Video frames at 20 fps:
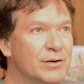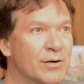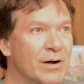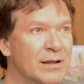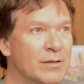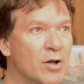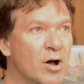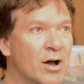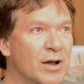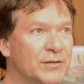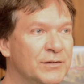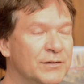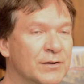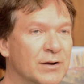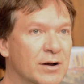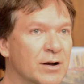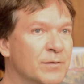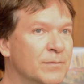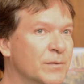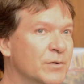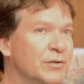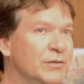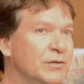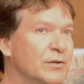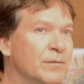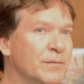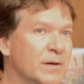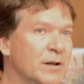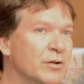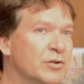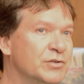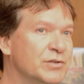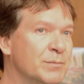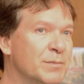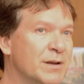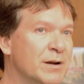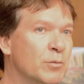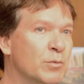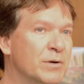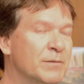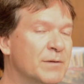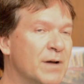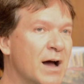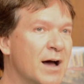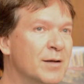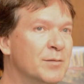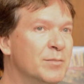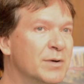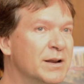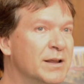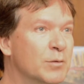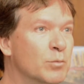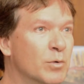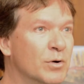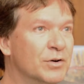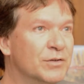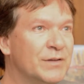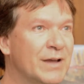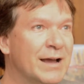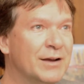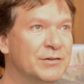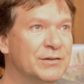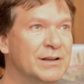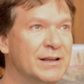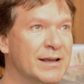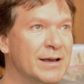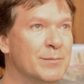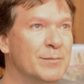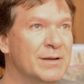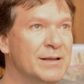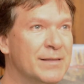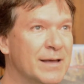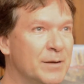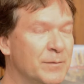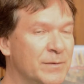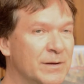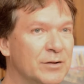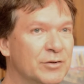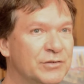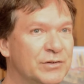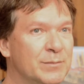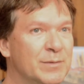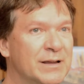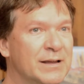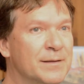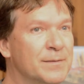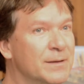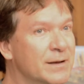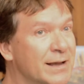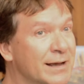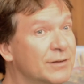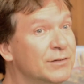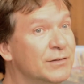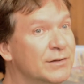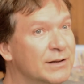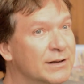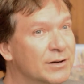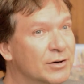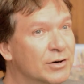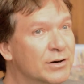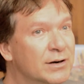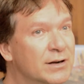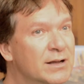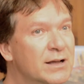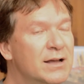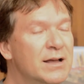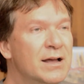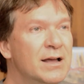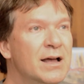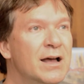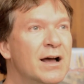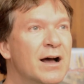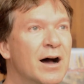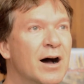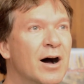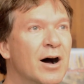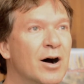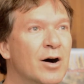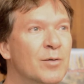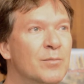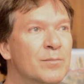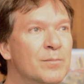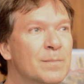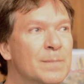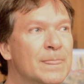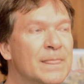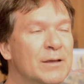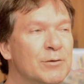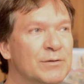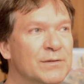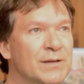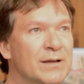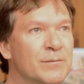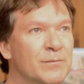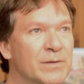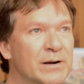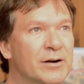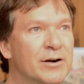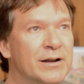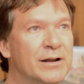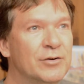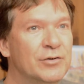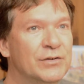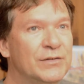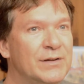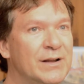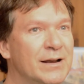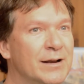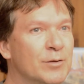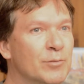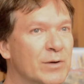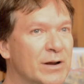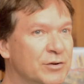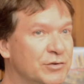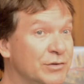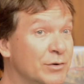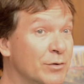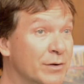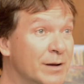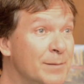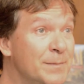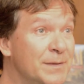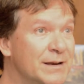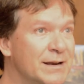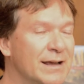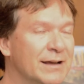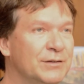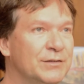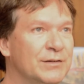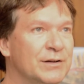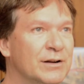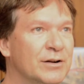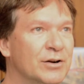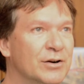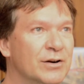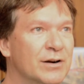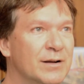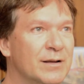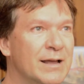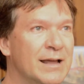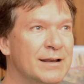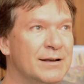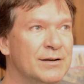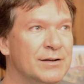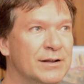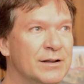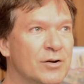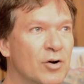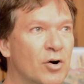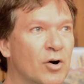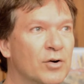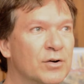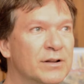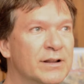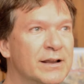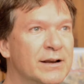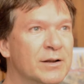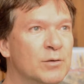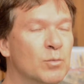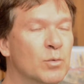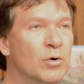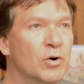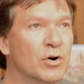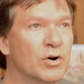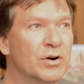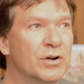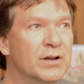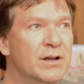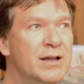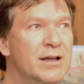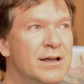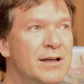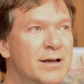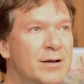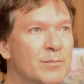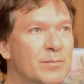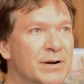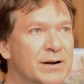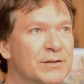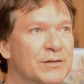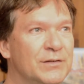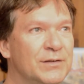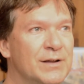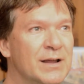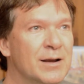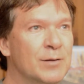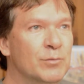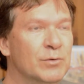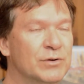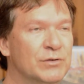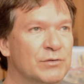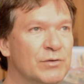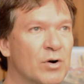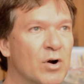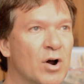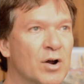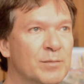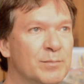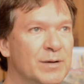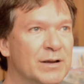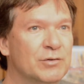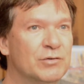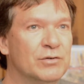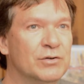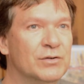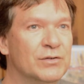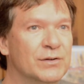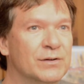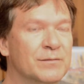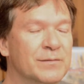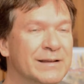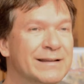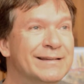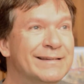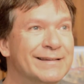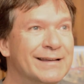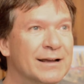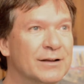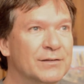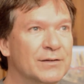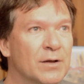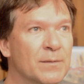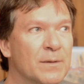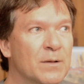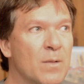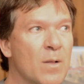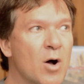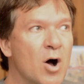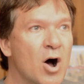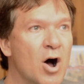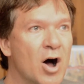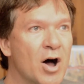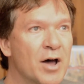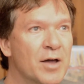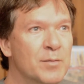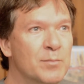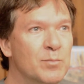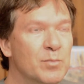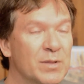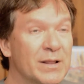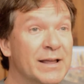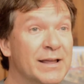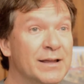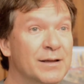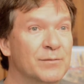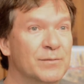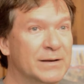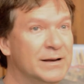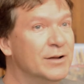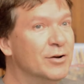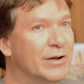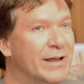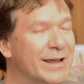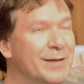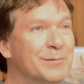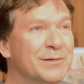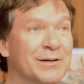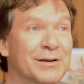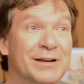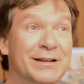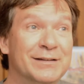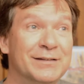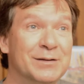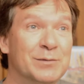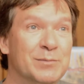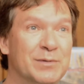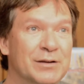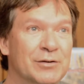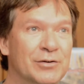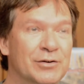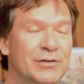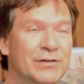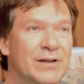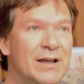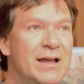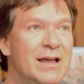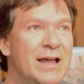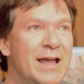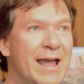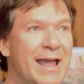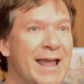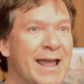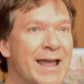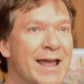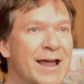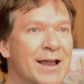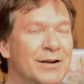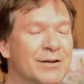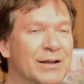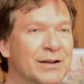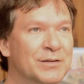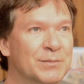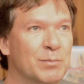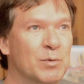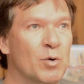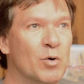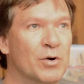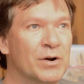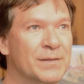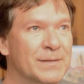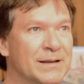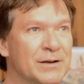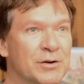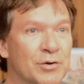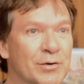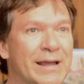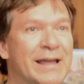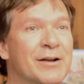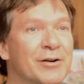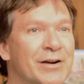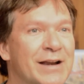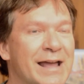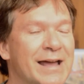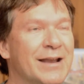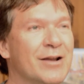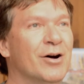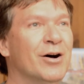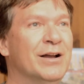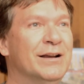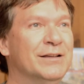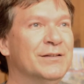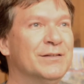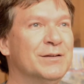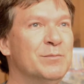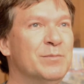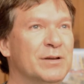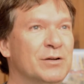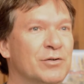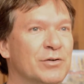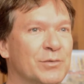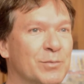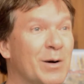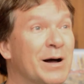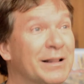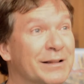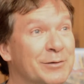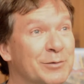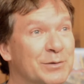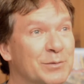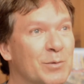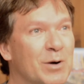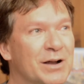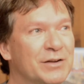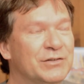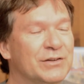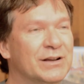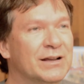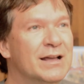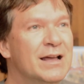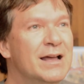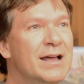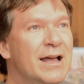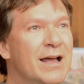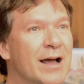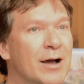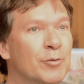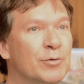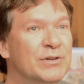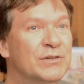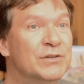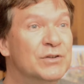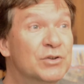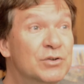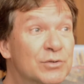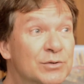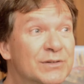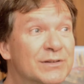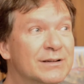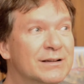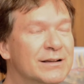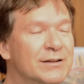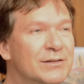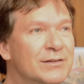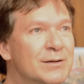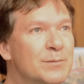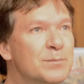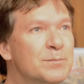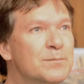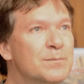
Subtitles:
I lost a first-year fellowship that I would have gotten, but he worked to actually get me that fellowship again the next year. He was then very understanding when I showed up the next year and did hardly any work, but instead was drawing pictures of insects on the lawn, playing video games on his computers, and exploring the new internet on his computers while he was watching. I was useless.